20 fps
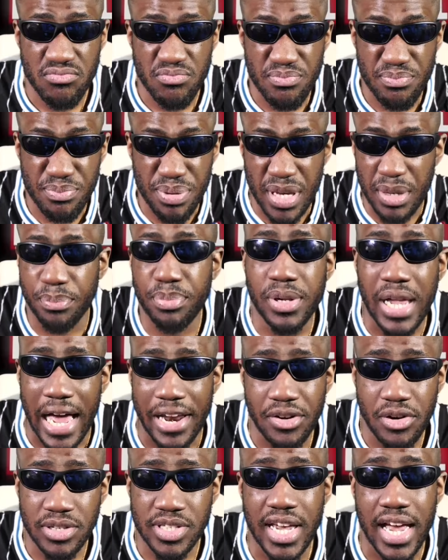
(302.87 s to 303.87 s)
people are
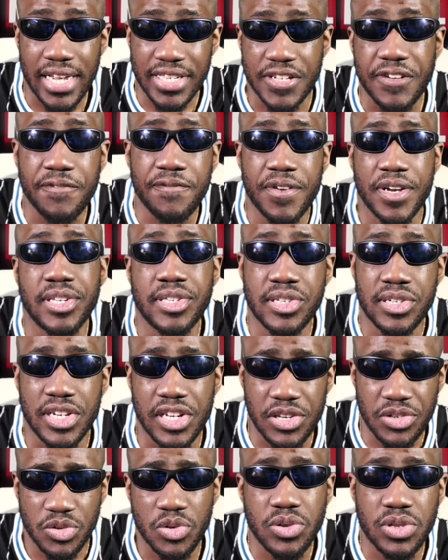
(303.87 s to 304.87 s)
not as invested
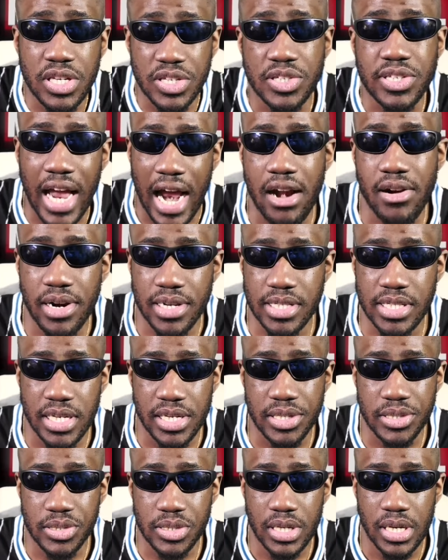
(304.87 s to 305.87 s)
into these
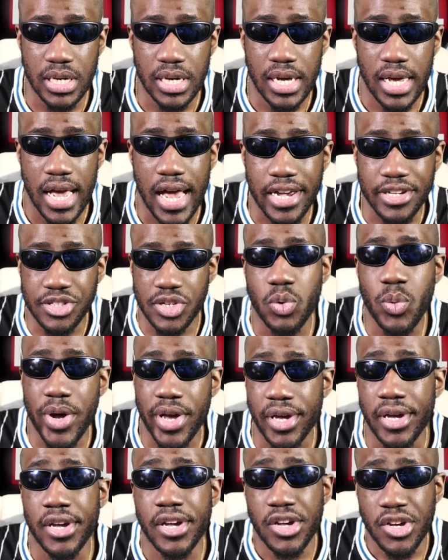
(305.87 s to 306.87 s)
characters as they were.
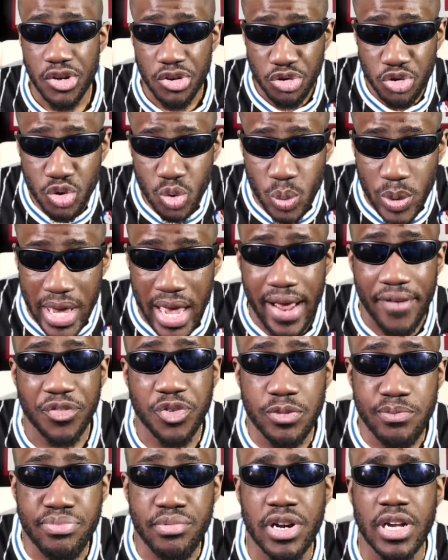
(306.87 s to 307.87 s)
So we have to
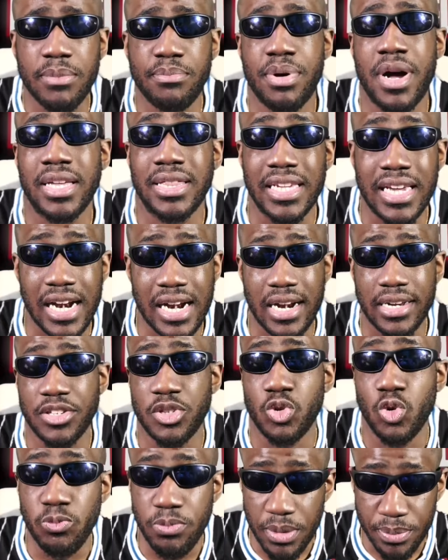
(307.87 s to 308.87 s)
bring back the characters
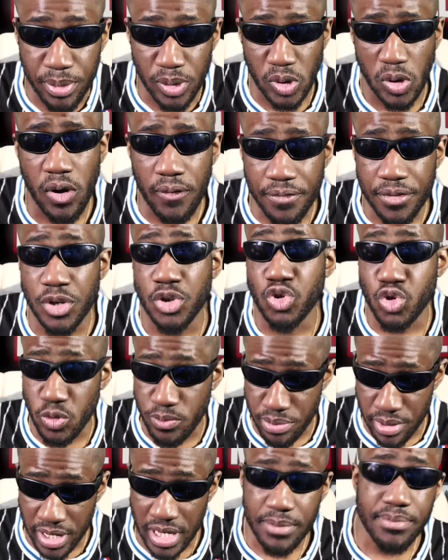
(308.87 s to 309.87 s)
who people loved. So
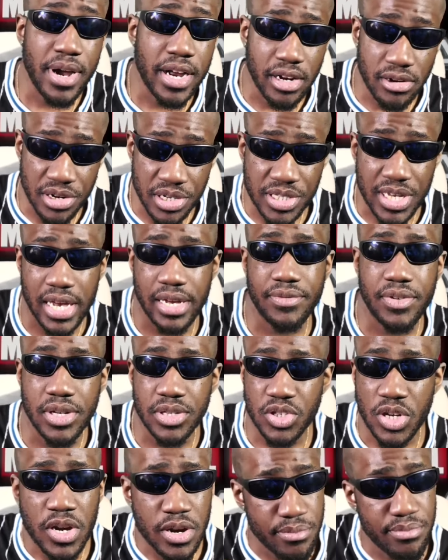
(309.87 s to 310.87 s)
bring back Chris
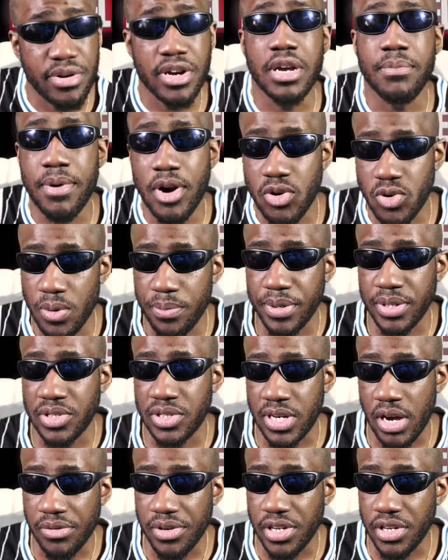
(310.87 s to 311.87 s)
Evans, bring back Robert
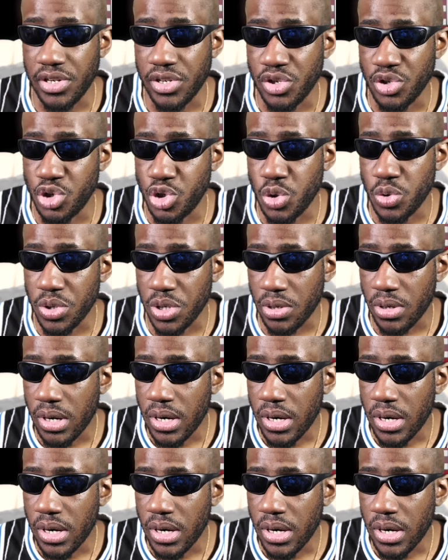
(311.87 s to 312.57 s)
Downey Jr.